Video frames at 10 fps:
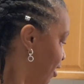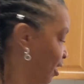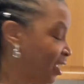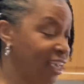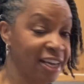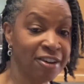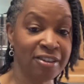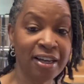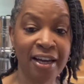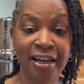a canner
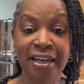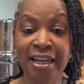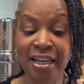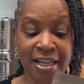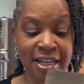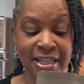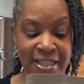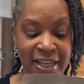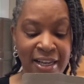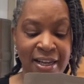that needs
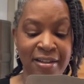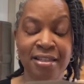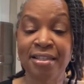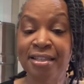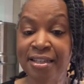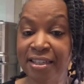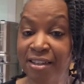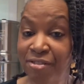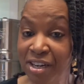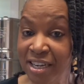sealing
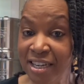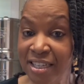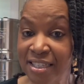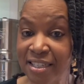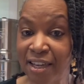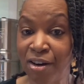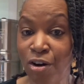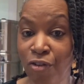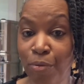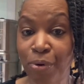rings and an
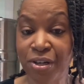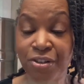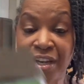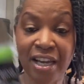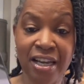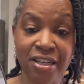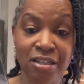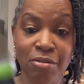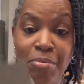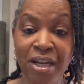overpressure gauge,
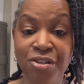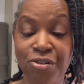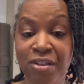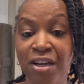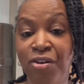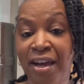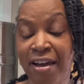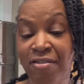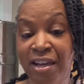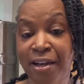make sure that you
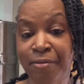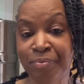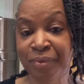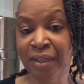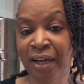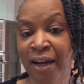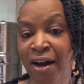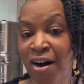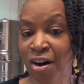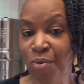have that.
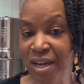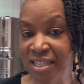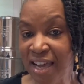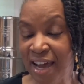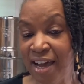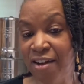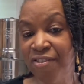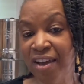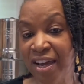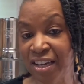Always
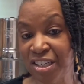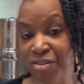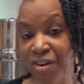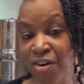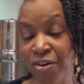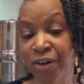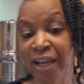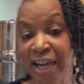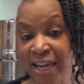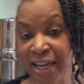have extra on
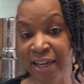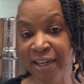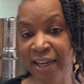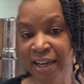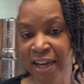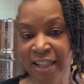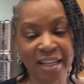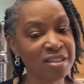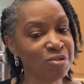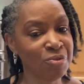hand. And
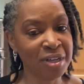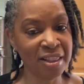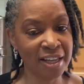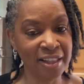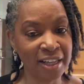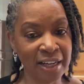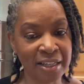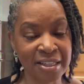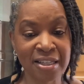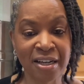that's the one thing that I
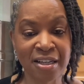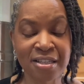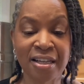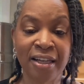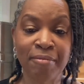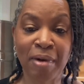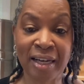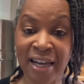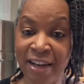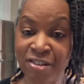discuss in my
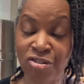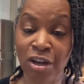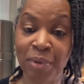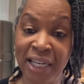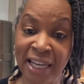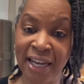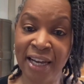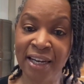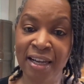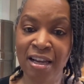live stream
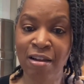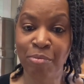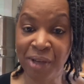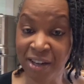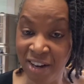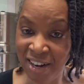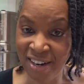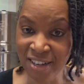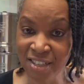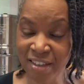again,
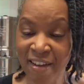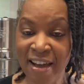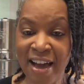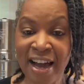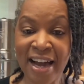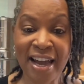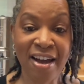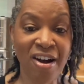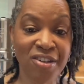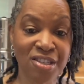because I
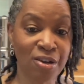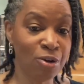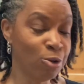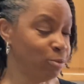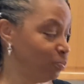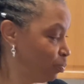also,